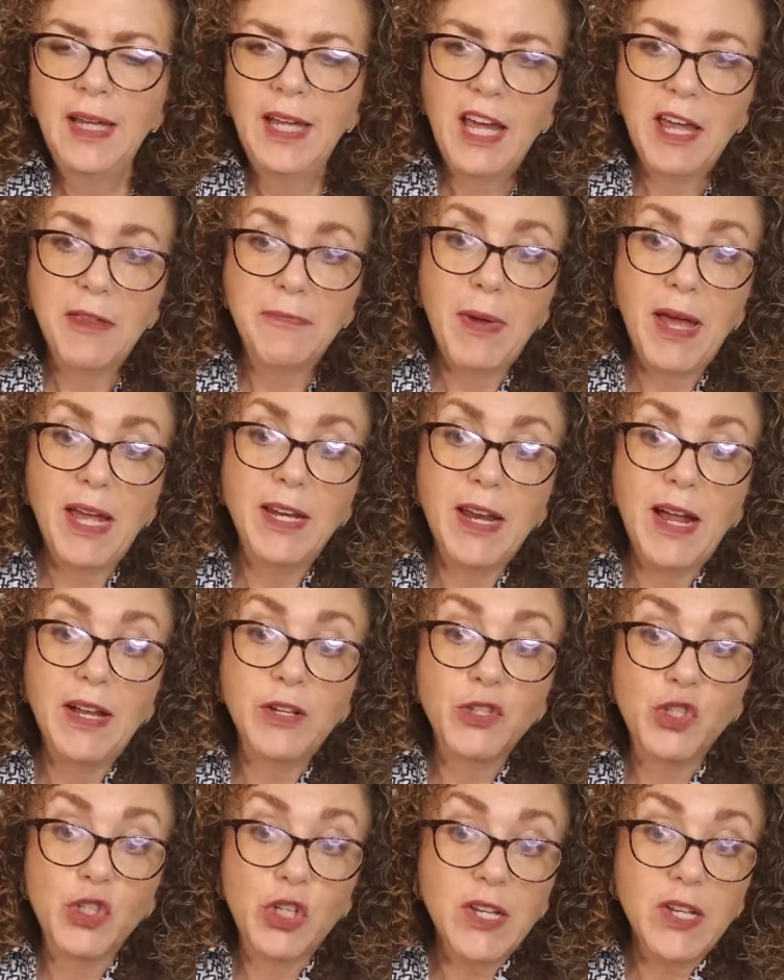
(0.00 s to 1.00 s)
It may
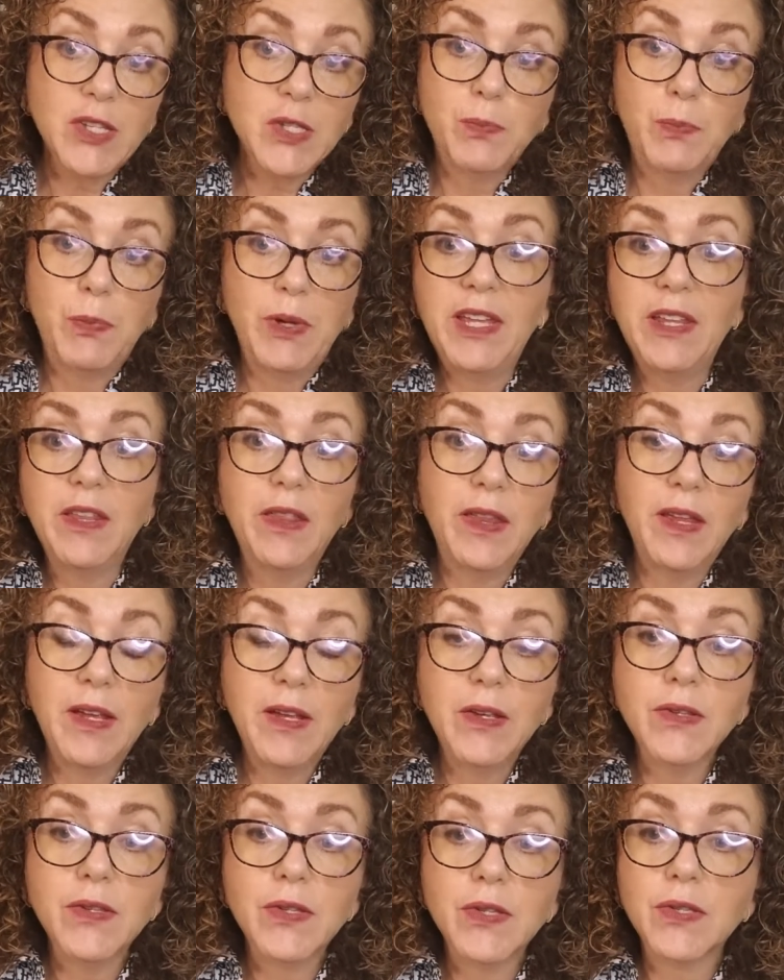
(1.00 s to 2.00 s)
not just be
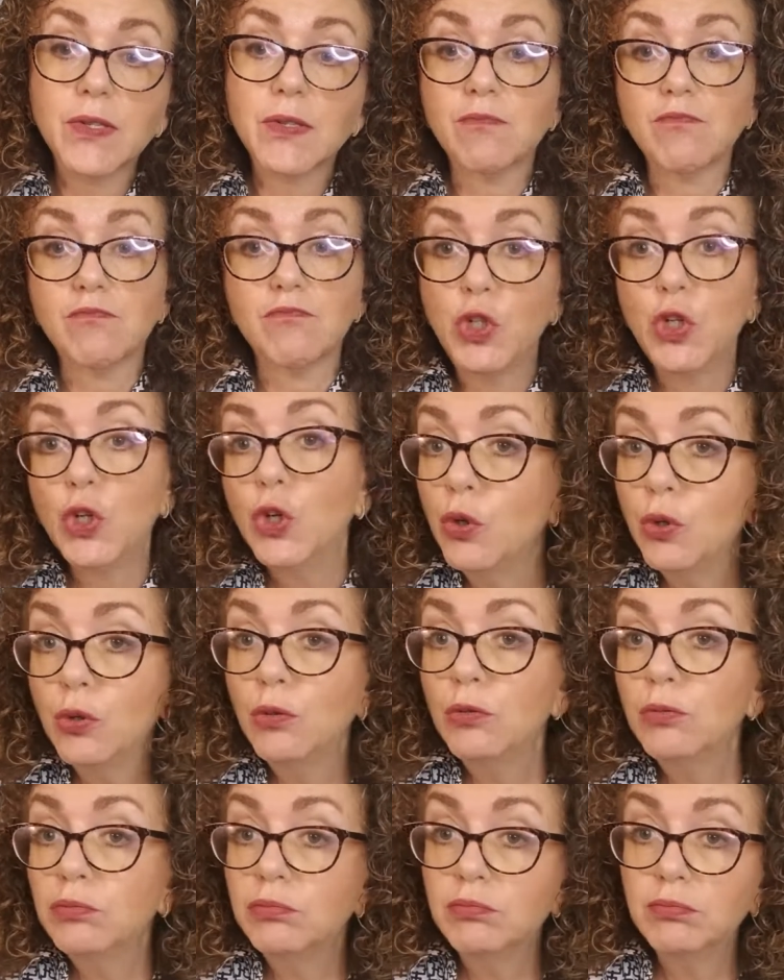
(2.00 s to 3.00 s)
these
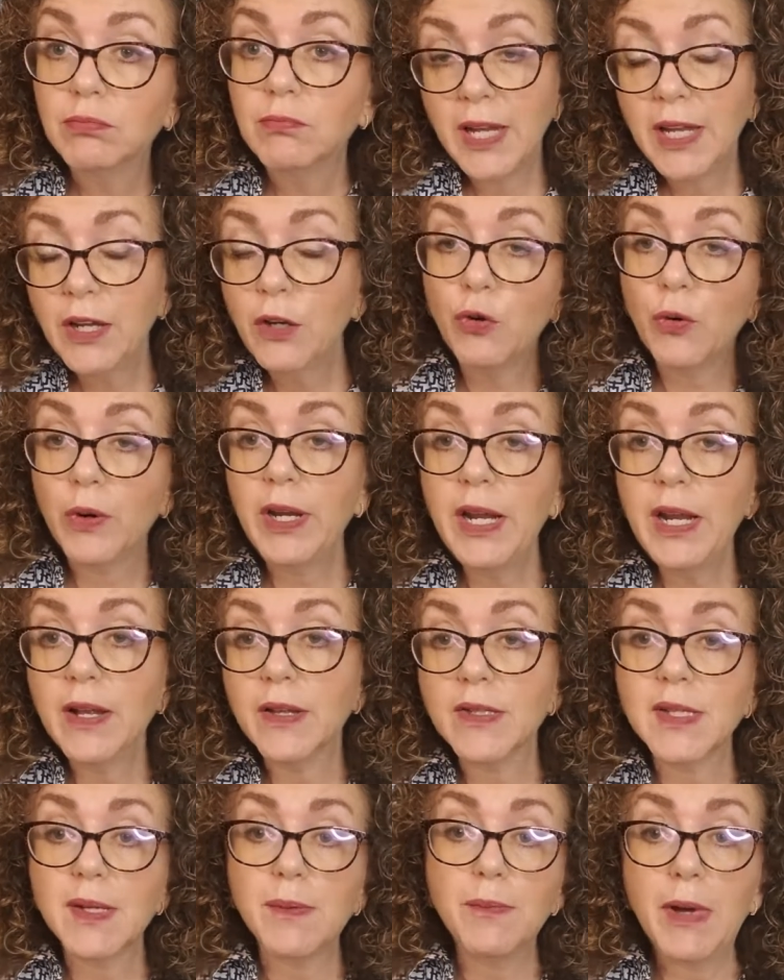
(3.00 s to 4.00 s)
two
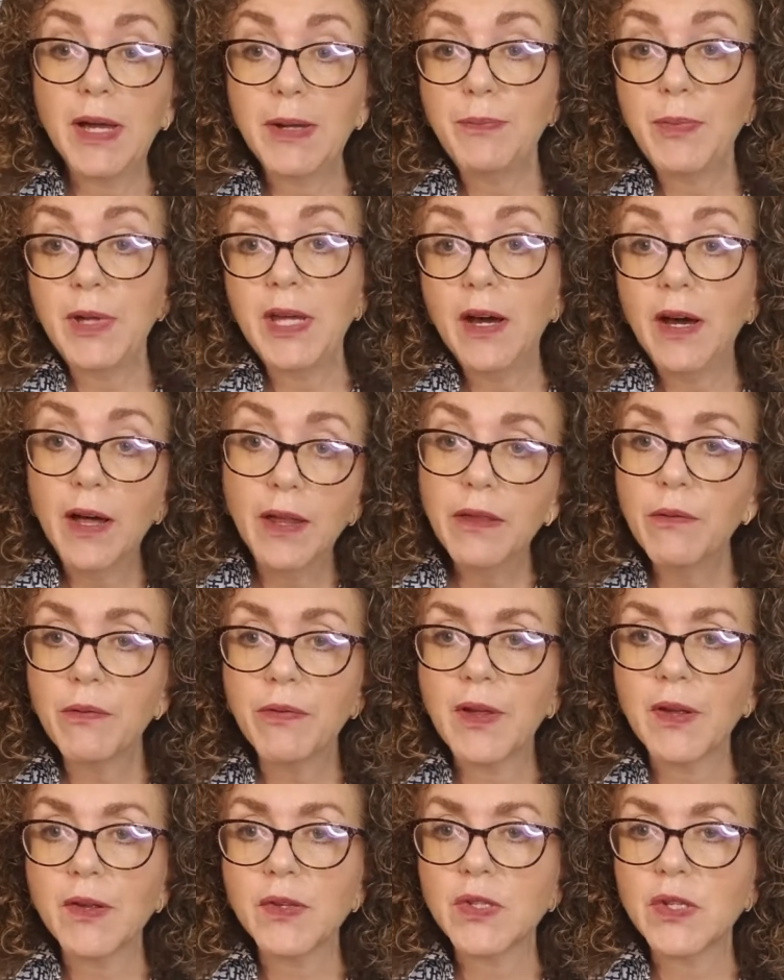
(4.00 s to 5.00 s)
ingredients. It might be other
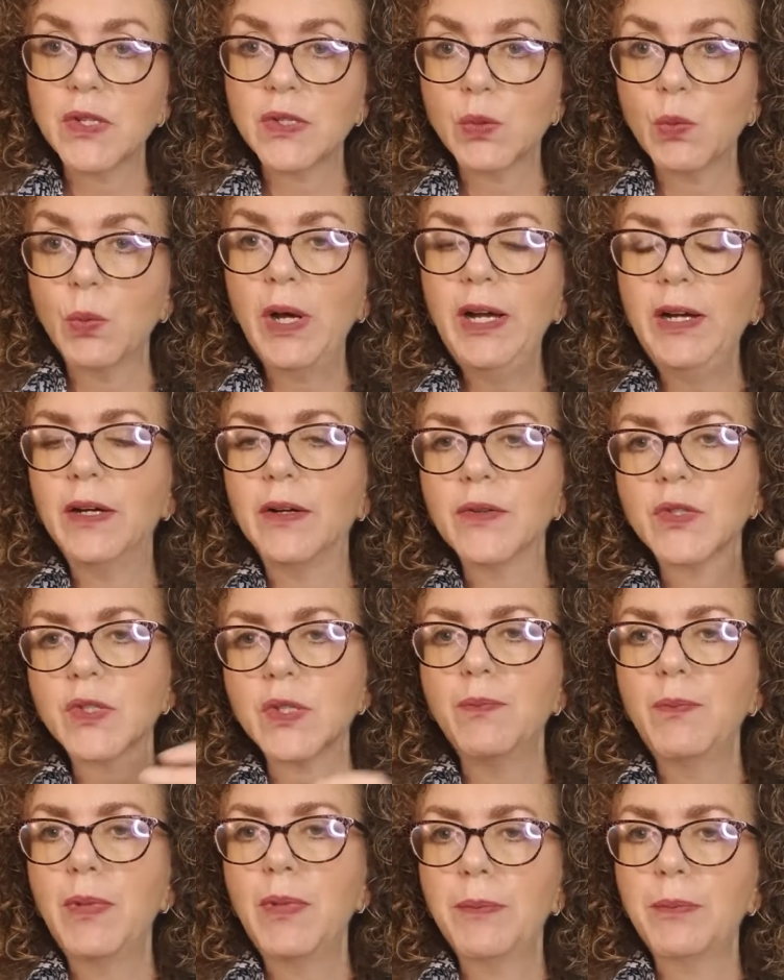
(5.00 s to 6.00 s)
things as well.
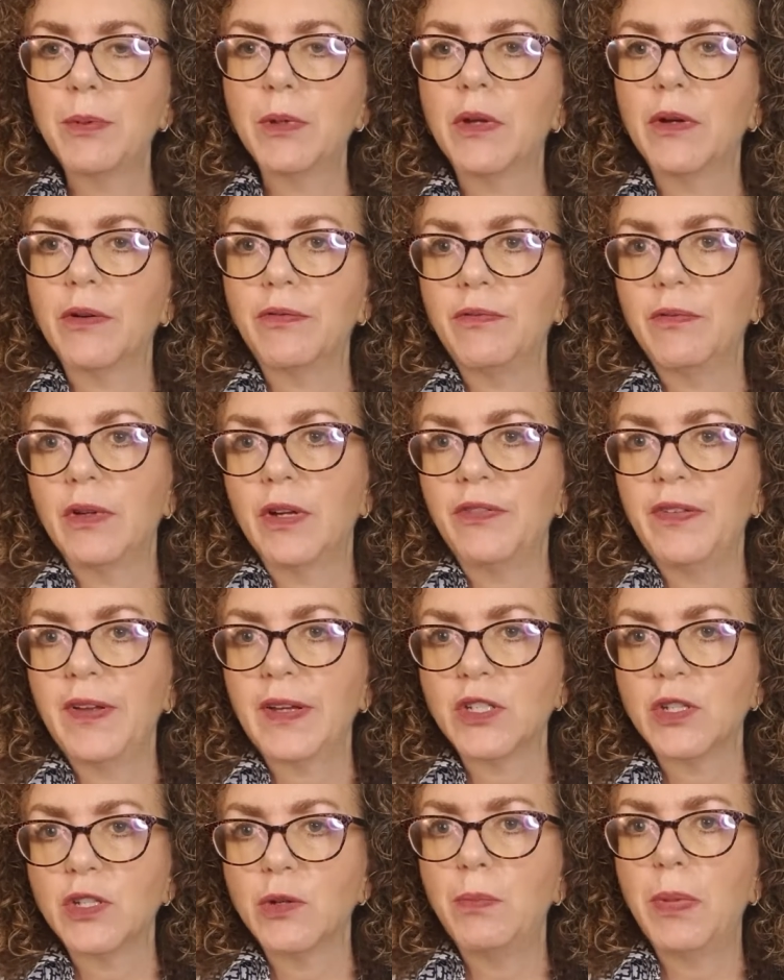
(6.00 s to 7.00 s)
Some people are
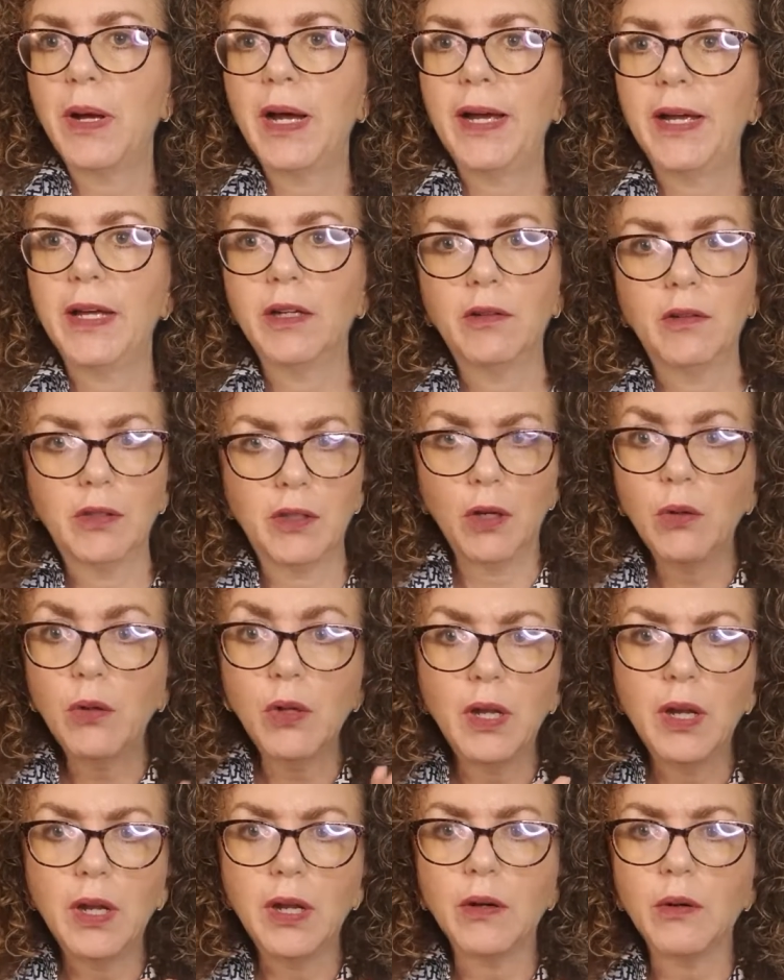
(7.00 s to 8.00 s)
affected by
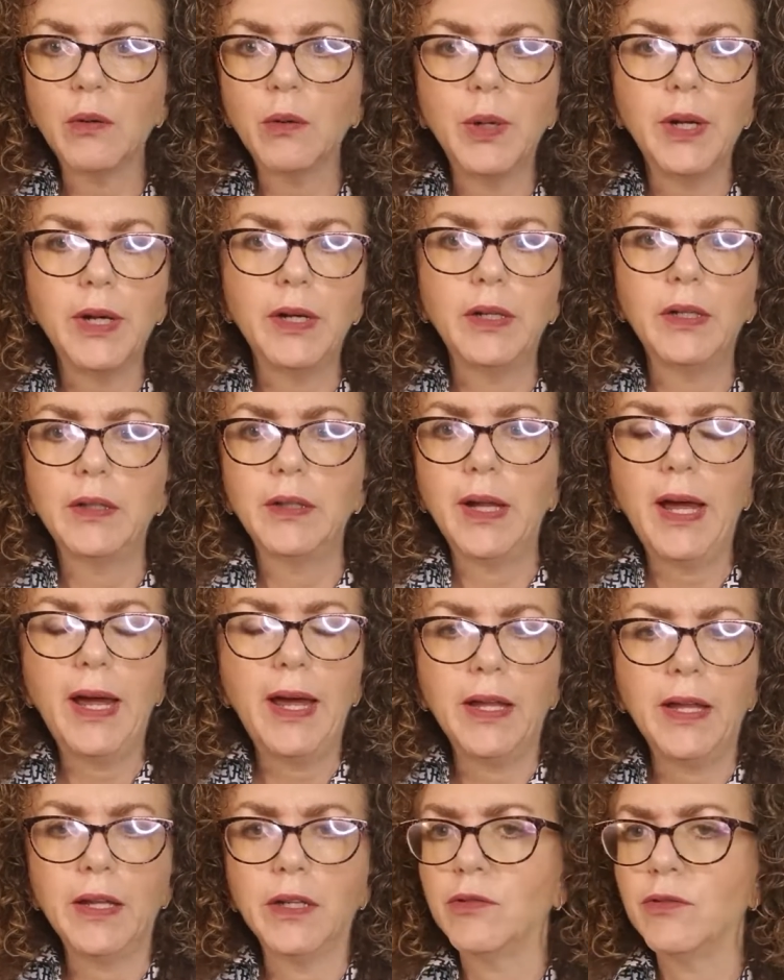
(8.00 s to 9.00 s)
coconut oil
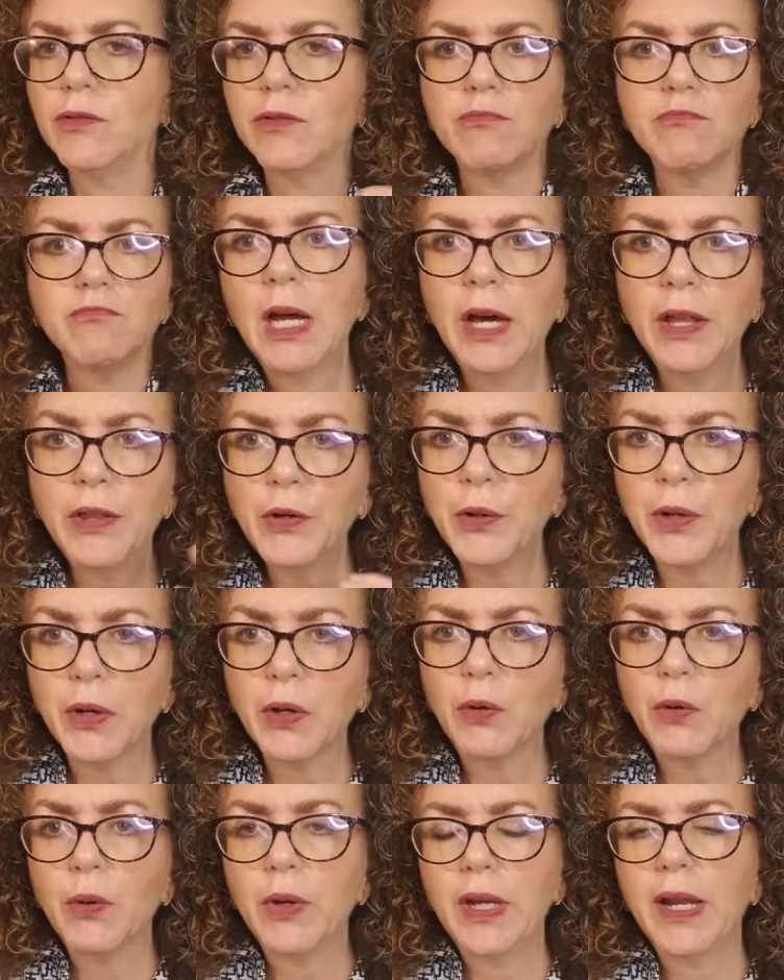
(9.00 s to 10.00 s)
and other
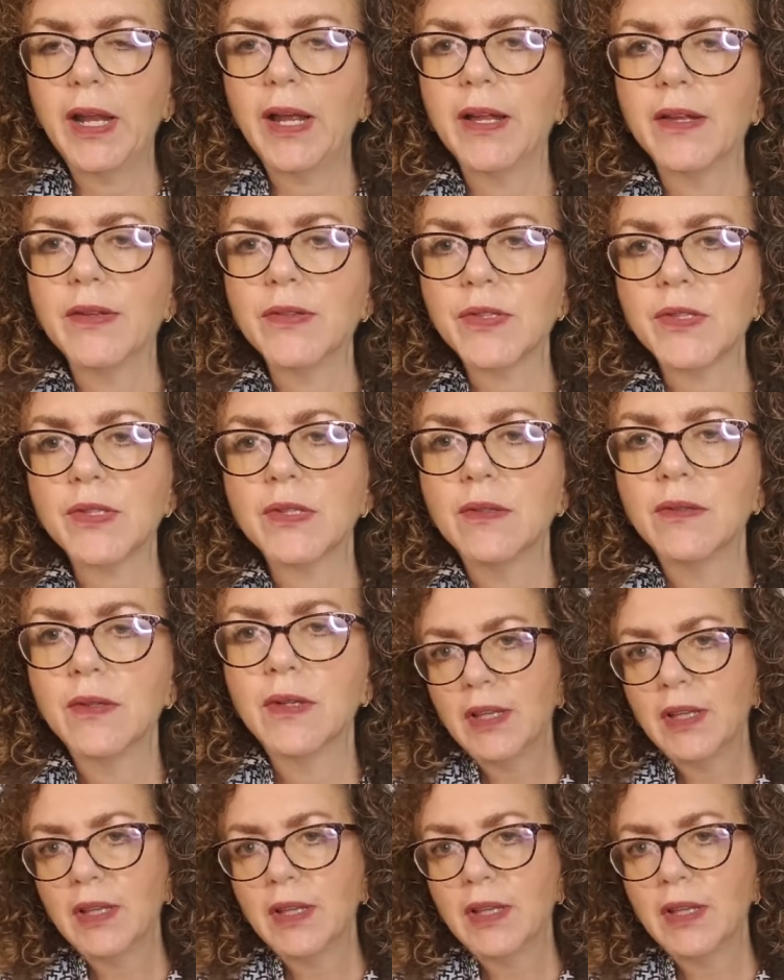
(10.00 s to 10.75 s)
ingredients.